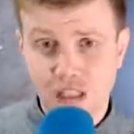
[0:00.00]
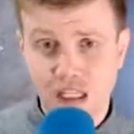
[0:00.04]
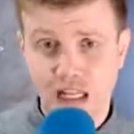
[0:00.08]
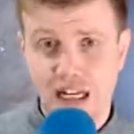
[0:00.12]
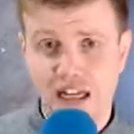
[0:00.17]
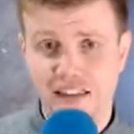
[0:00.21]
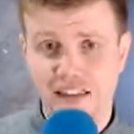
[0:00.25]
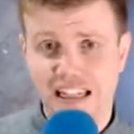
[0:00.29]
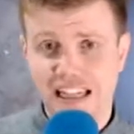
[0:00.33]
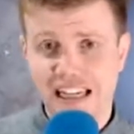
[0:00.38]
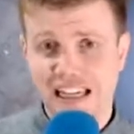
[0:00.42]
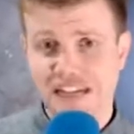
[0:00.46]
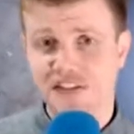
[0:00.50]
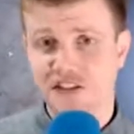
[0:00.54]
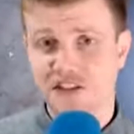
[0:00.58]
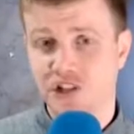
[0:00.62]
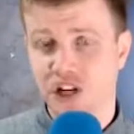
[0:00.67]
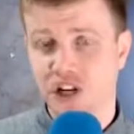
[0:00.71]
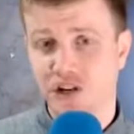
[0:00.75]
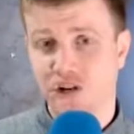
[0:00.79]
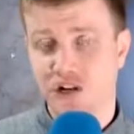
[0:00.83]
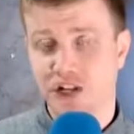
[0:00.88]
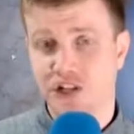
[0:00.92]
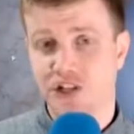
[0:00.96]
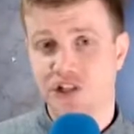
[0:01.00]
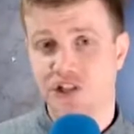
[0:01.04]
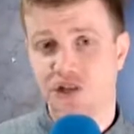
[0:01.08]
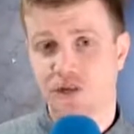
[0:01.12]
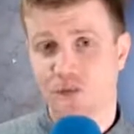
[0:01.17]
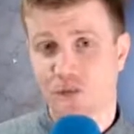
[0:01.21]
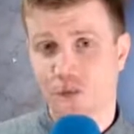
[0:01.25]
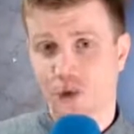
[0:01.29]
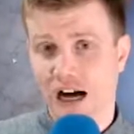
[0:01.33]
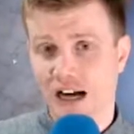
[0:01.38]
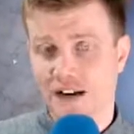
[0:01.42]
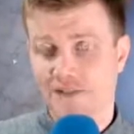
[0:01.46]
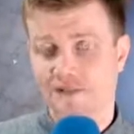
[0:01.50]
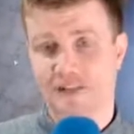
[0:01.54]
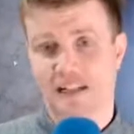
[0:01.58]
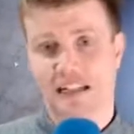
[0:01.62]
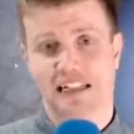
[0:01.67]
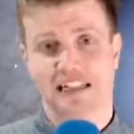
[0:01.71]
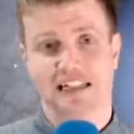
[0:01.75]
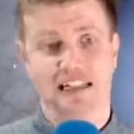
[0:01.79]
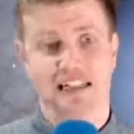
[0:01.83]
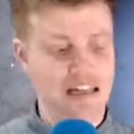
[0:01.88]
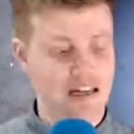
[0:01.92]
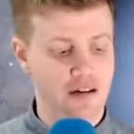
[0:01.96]
Now, the next generation of
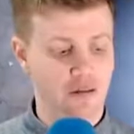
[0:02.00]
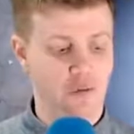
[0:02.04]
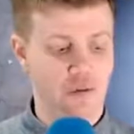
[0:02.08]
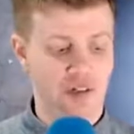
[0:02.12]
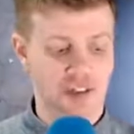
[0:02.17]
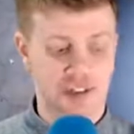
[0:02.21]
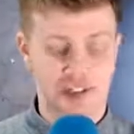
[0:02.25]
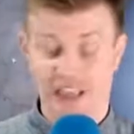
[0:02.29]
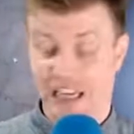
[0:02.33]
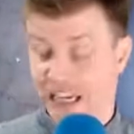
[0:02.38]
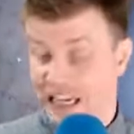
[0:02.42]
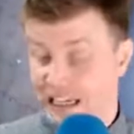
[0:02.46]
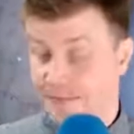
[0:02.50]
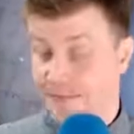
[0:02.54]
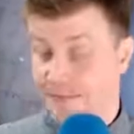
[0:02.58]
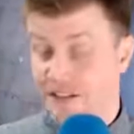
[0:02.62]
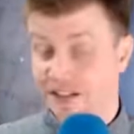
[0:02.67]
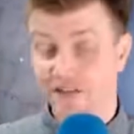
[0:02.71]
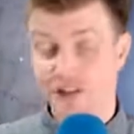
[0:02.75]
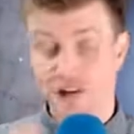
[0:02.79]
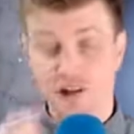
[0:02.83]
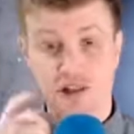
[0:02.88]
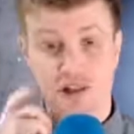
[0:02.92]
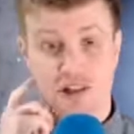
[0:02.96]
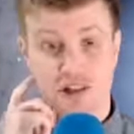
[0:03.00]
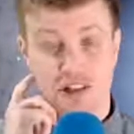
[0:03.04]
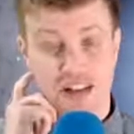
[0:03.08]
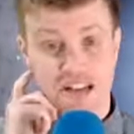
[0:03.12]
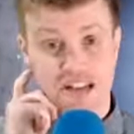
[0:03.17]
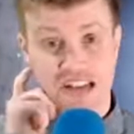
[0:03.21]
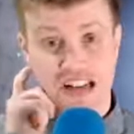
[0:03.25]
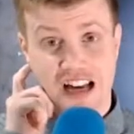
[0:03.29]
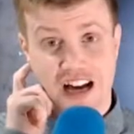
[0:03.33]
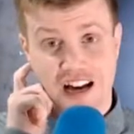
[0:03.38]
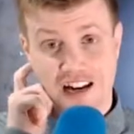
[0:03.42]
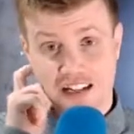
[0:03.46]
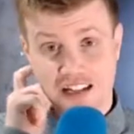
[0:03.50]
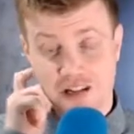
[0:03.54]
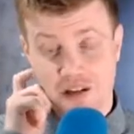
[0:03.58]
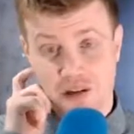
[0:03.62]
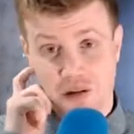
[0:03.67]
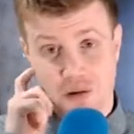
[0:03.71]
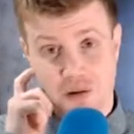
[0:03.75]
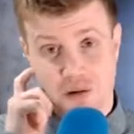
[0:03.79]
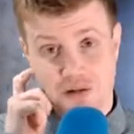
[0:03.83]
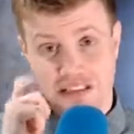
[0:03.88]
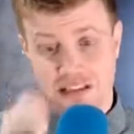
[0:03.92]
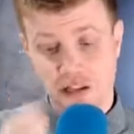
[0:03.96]
Wi-Fi, which the AMD version does not include.